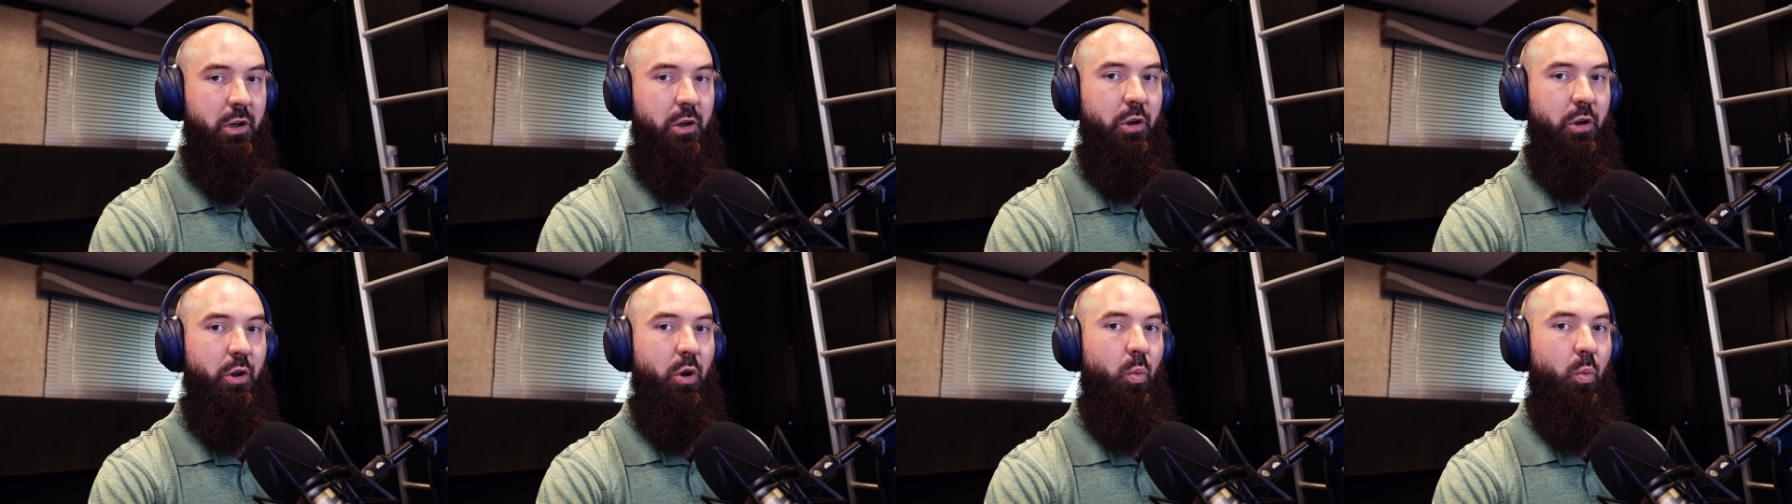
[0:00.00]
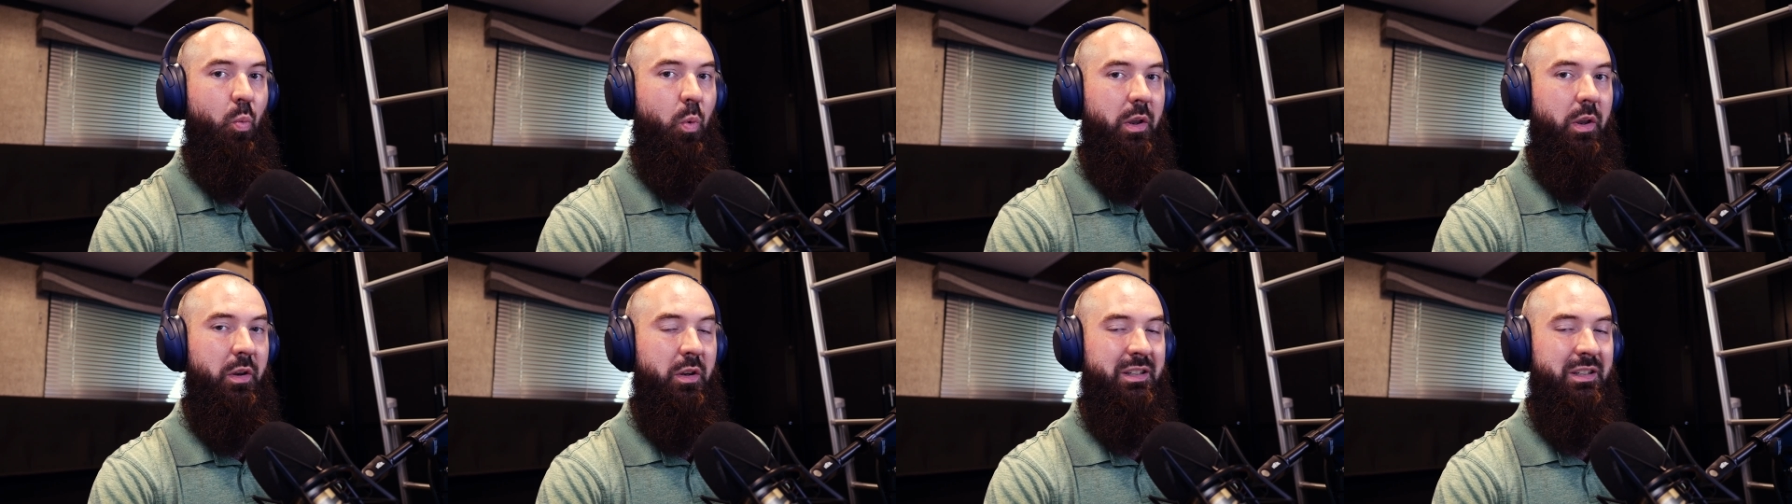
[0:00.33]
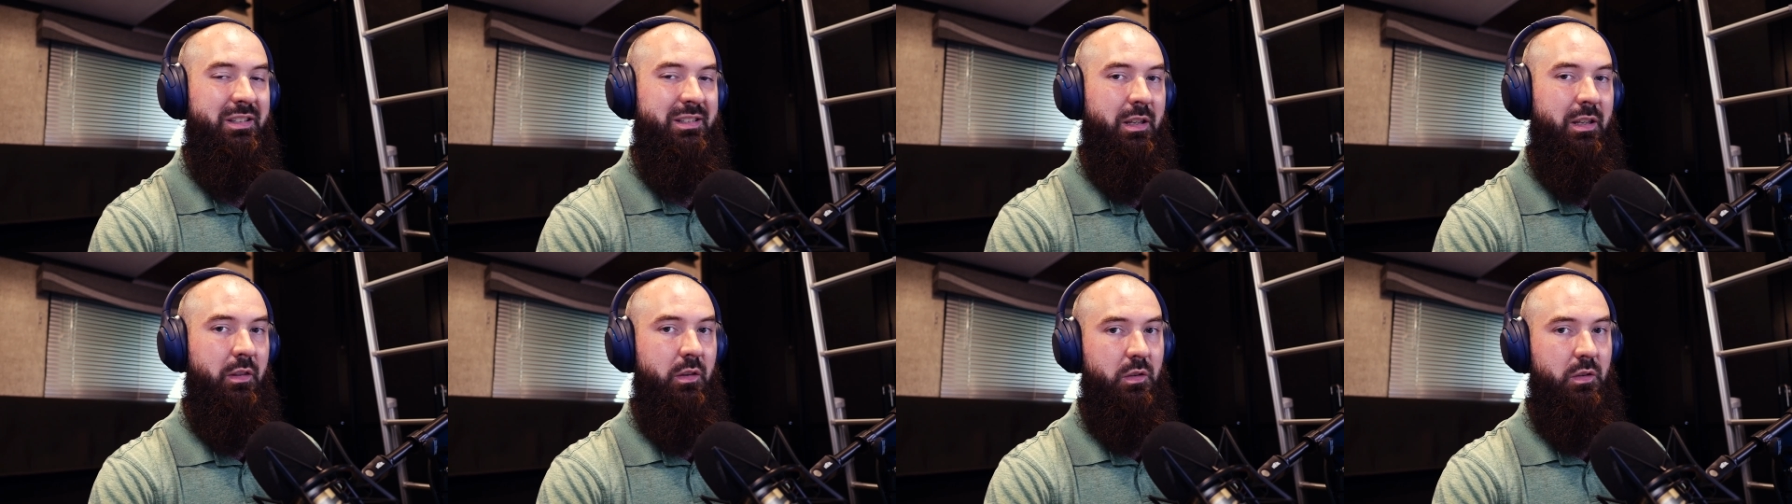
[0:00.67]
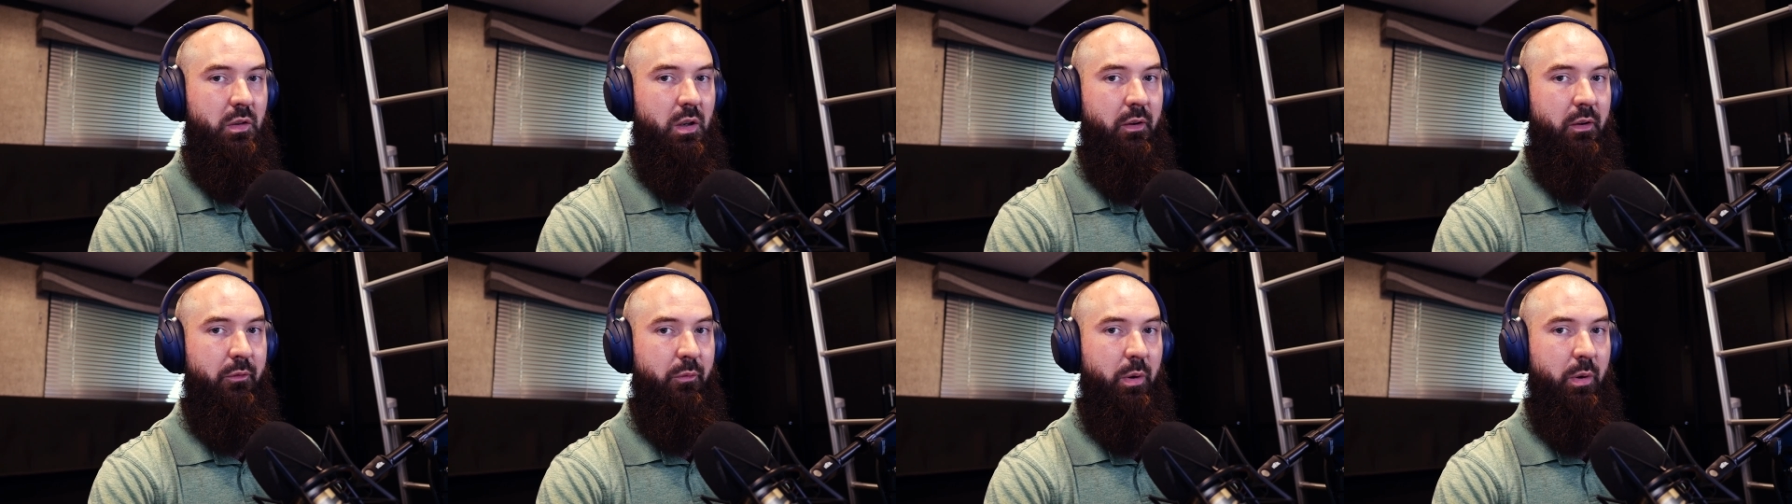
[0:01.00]
You know what's in the
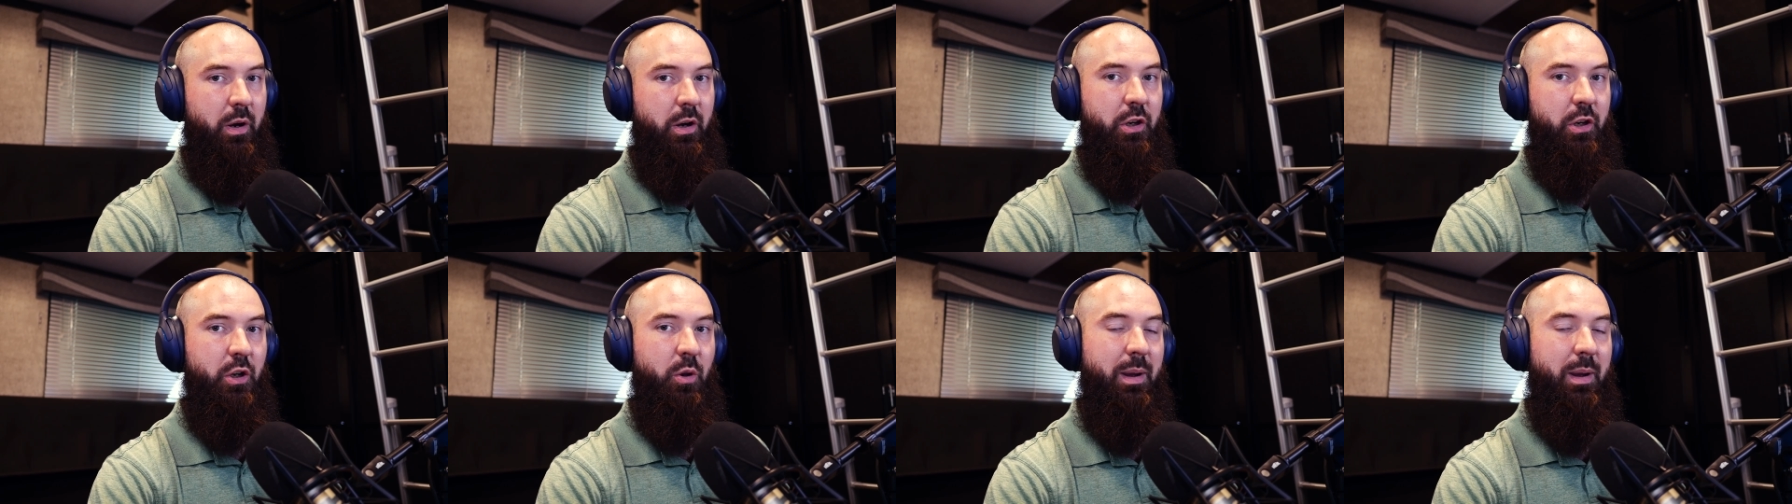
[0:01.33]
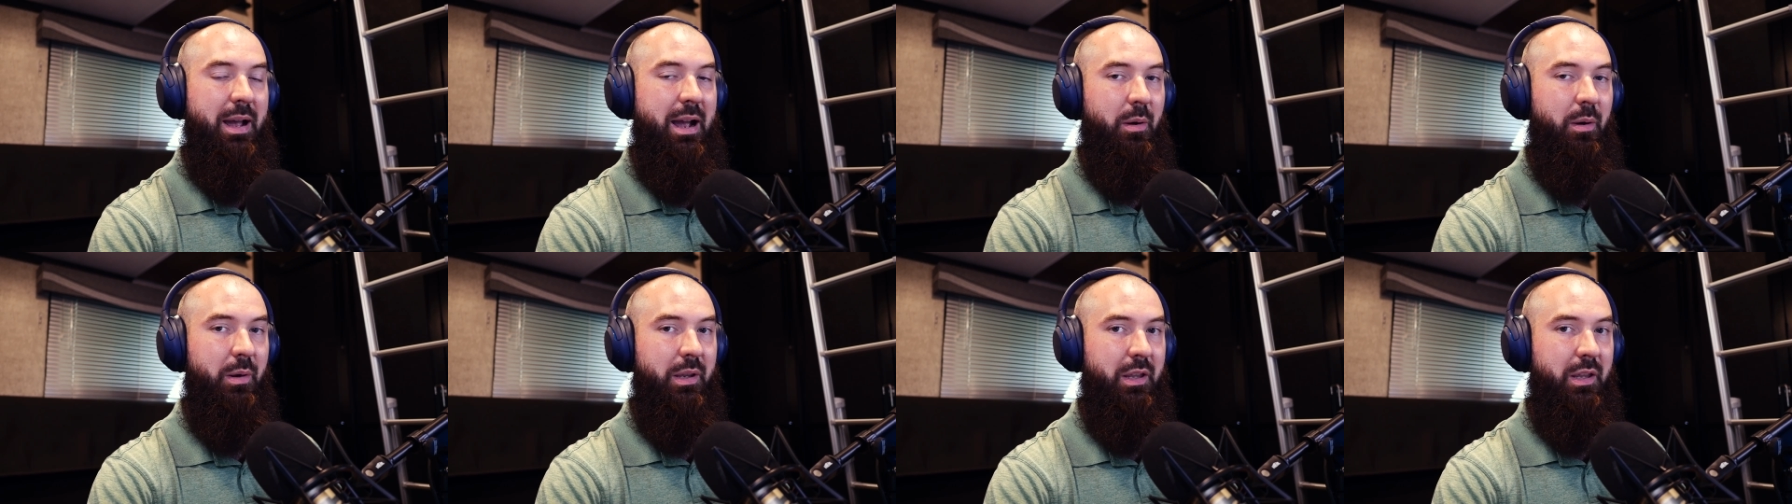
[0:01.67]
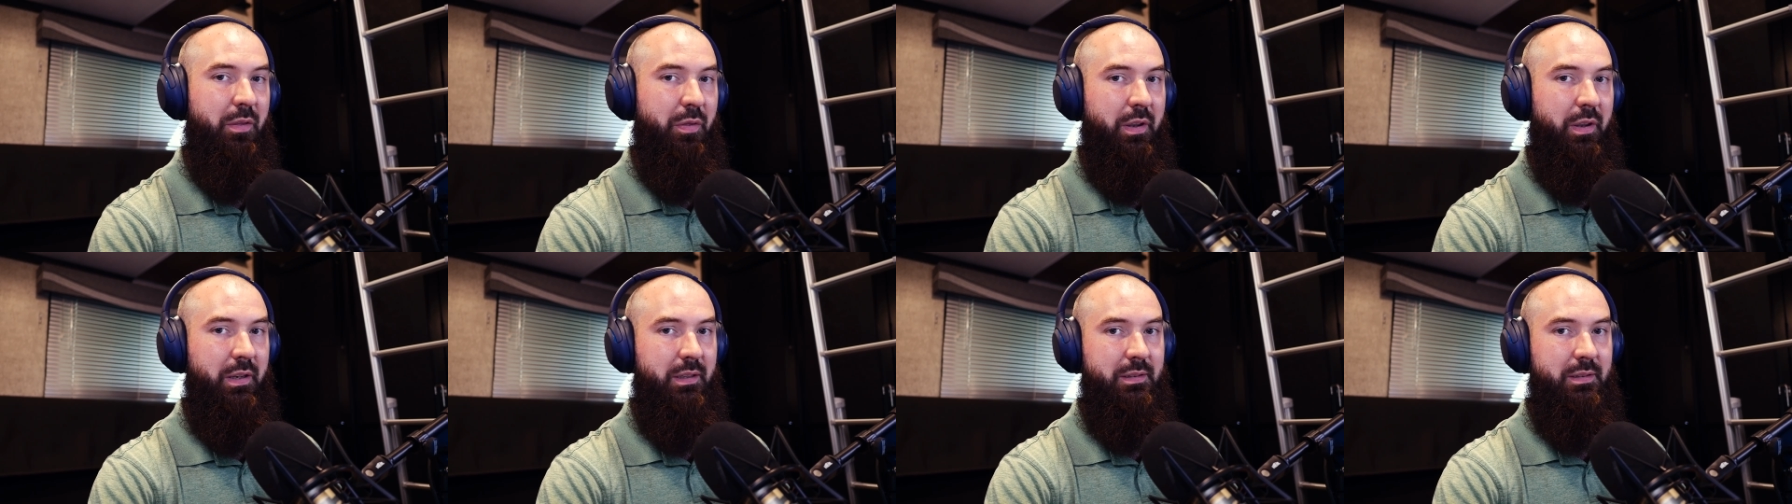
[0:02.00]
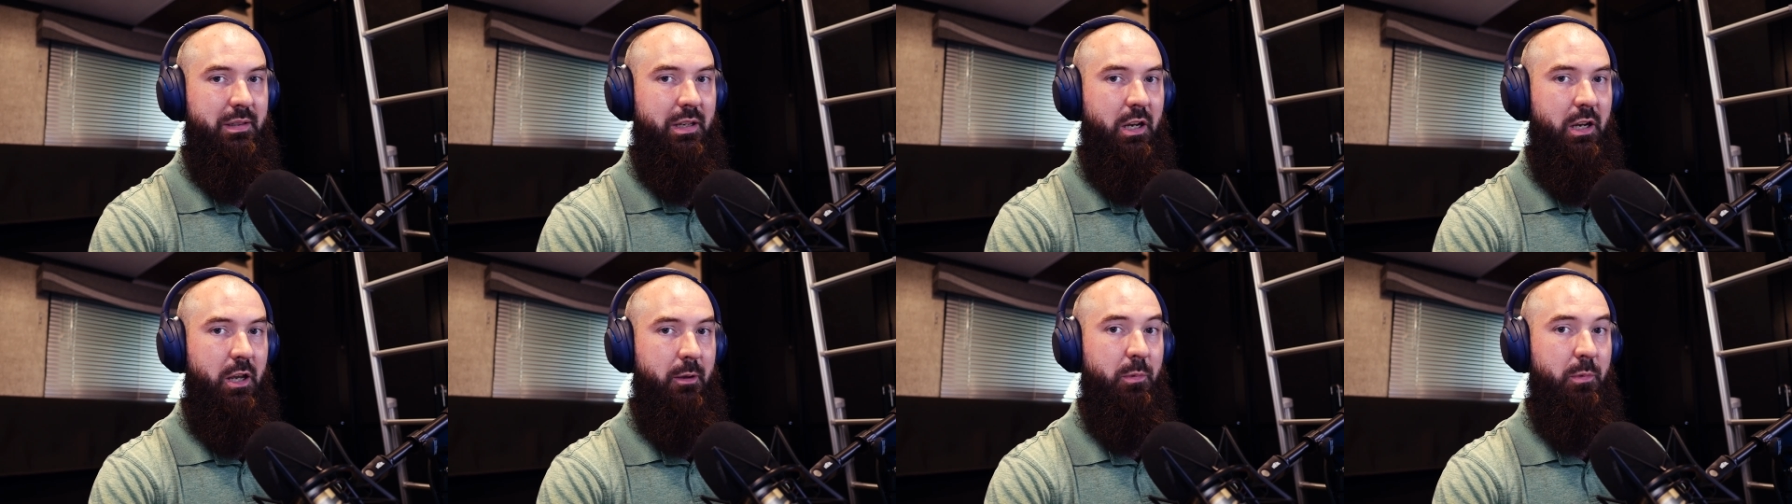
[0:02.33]
software, you know how to get things
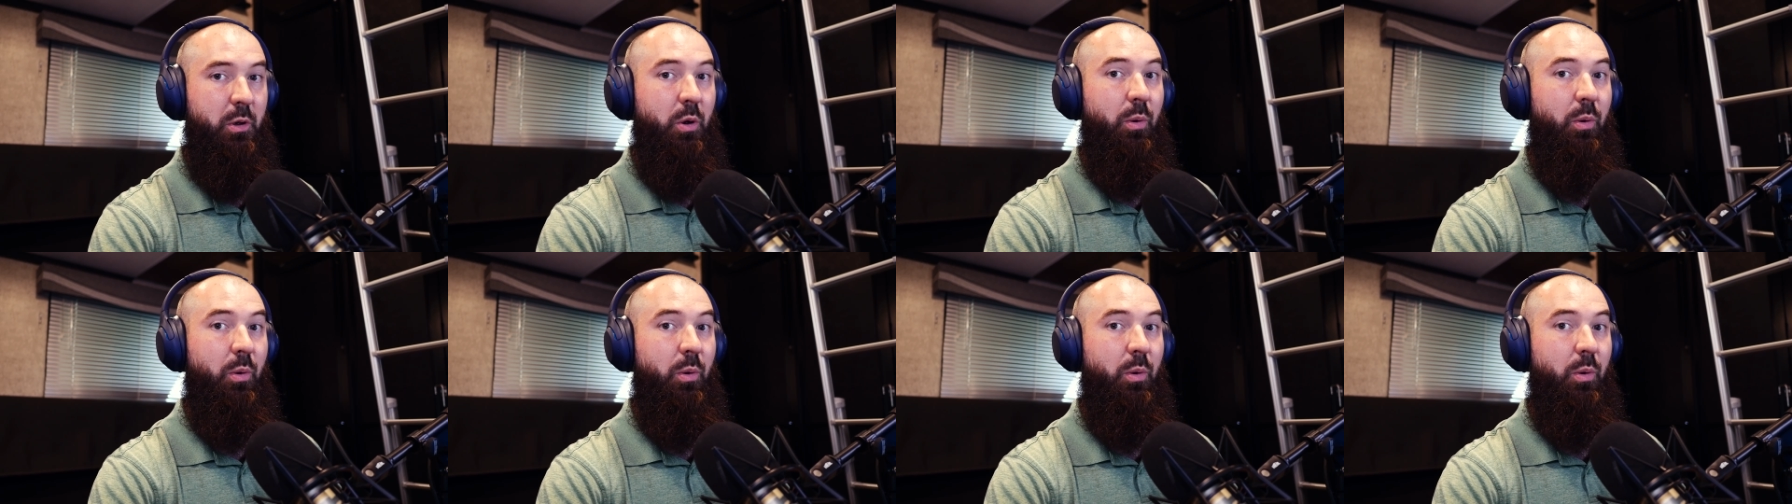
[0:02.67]
set up,